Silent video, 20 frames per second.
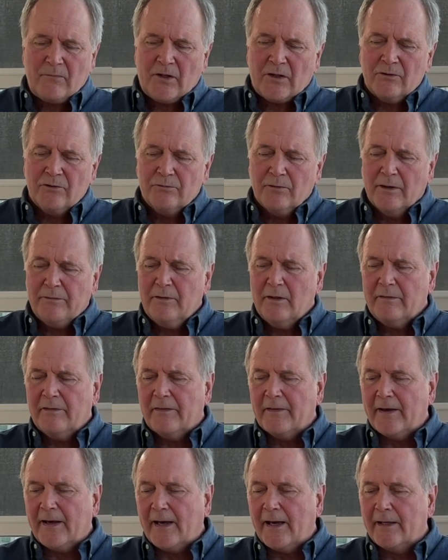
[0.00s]
So I think
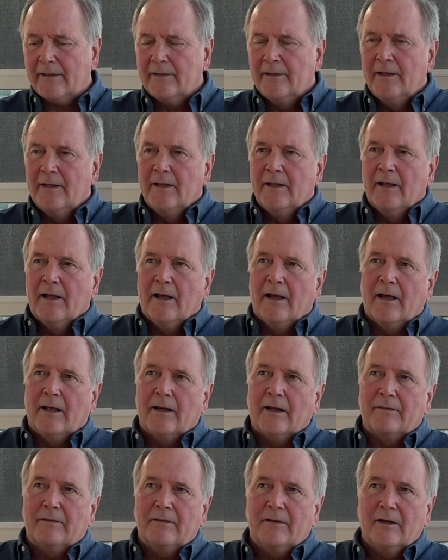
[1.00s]
that, and
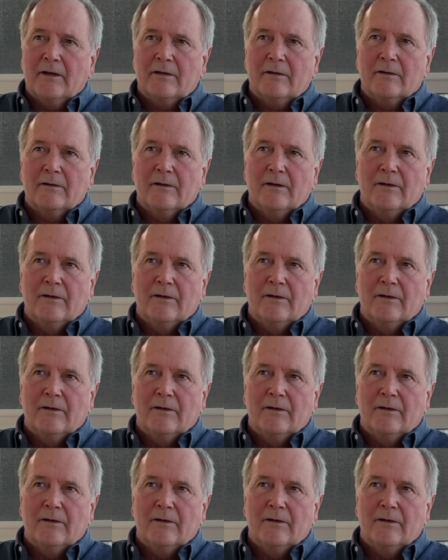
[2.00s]
I think